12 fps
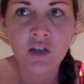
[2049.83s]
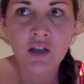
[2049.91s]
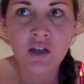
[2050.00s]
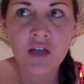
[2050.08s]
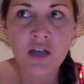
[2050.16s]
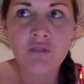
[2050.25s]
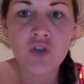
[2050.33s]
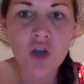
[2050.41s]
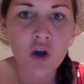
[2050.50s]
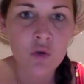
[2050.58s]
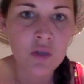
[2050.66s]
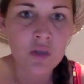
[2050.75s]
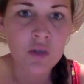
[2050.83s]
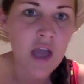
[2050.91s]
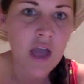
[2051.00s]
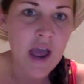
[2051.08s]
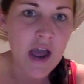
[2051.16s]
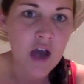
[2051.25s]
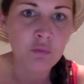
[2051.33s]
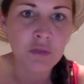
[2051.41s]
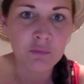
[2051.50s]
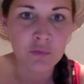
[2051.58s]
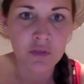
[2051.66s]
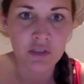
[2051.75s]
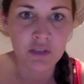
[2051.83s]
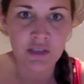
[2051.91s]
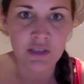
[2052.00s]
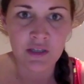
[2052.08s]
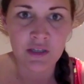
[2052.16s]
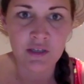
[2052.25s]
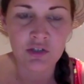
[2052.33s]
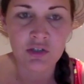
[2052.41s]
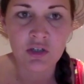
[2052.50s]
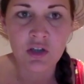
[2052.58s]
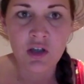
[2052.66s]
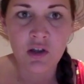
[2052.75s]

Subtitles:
kind of knowing how people engage.